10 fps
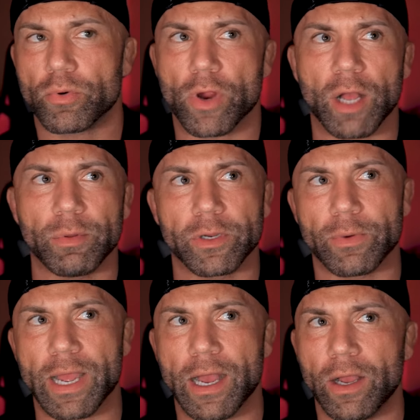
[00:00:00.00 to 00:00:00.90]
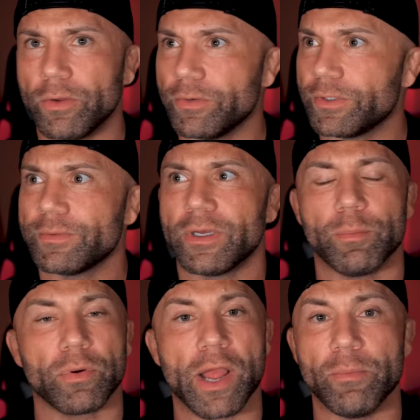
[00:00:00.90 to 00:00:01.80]
probably around a
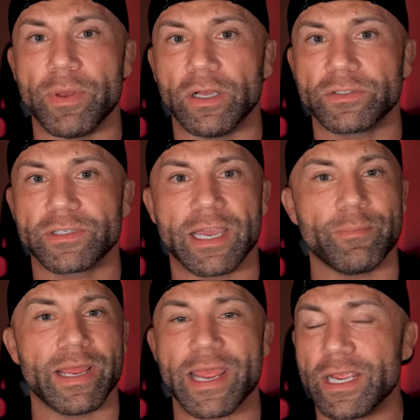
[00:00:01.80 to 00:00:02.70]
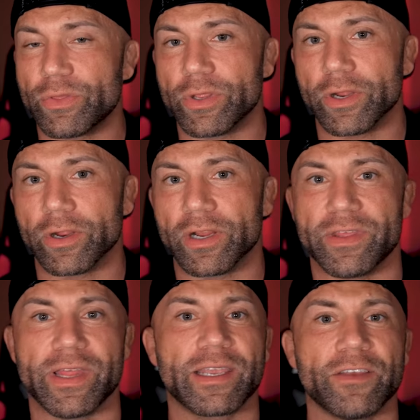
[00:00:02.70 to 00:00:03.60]
brown belt at my 8th year, and
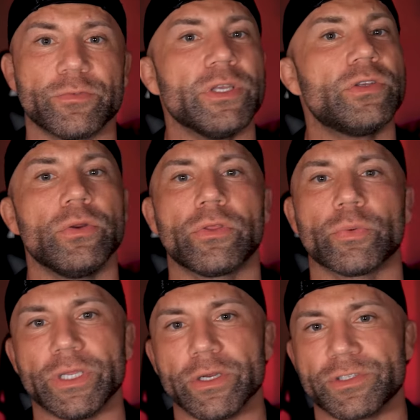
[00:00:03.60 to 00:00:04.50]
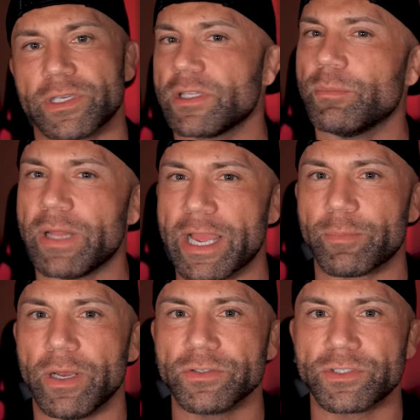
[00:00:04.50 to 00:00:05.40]
then that gives me 2 to 3 years to get the
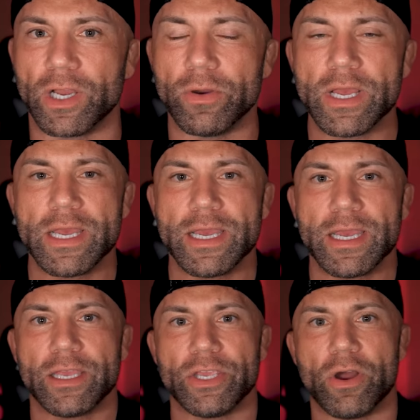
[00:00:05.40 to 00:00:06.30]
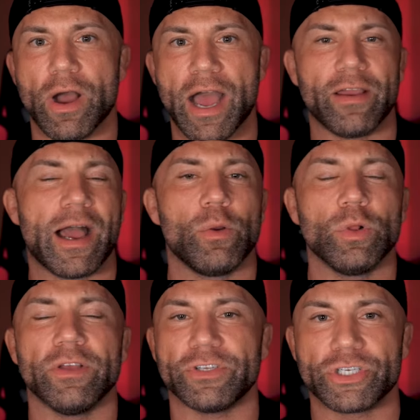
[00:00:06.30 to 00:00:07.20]
black belt. So, you know, I
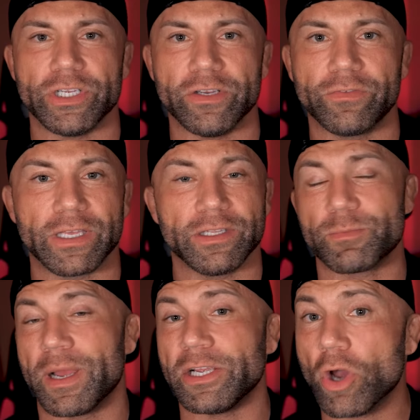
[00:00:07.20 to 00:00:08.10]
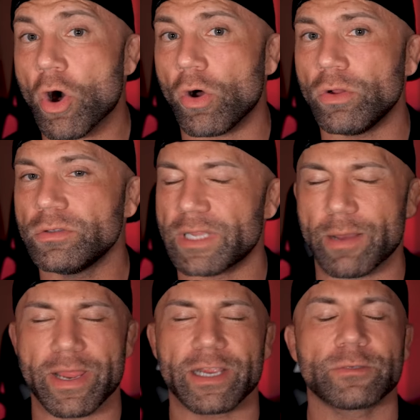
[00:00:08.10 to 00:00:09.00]
will have achieved at least my goal,
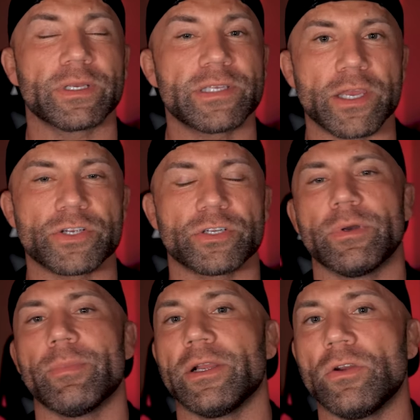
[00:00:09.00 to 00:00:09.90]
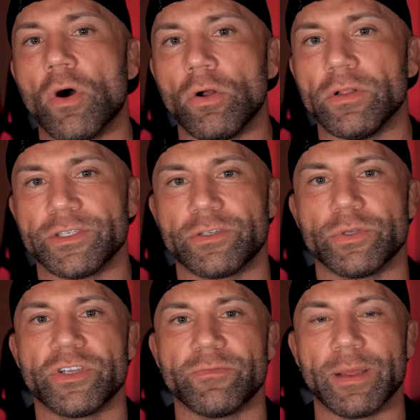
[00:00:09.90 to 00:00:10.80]
not my expectation, but my goal is to
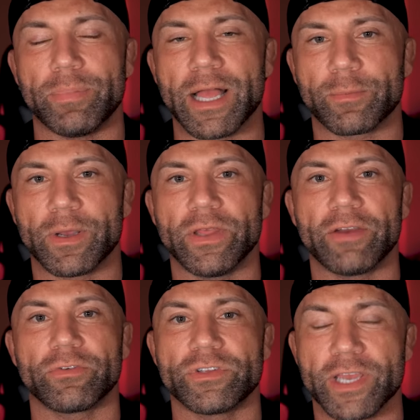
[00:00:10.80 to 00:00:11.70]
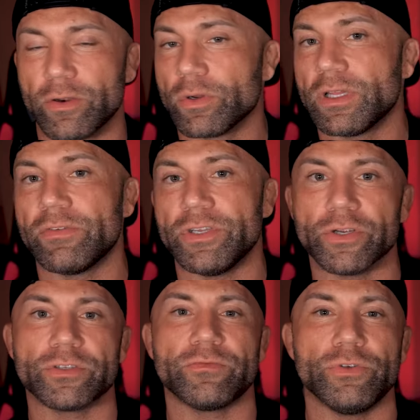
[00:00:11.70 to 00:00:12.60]
achieve my black belt after 10 or 11
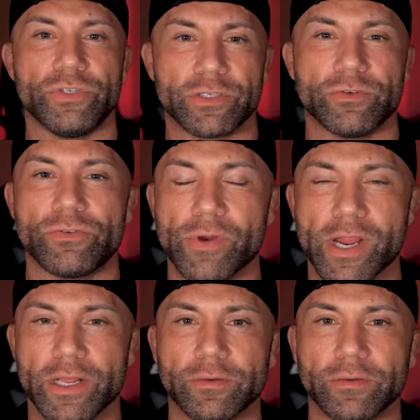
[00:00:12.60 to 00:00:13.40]
years of jiu-jitsu training.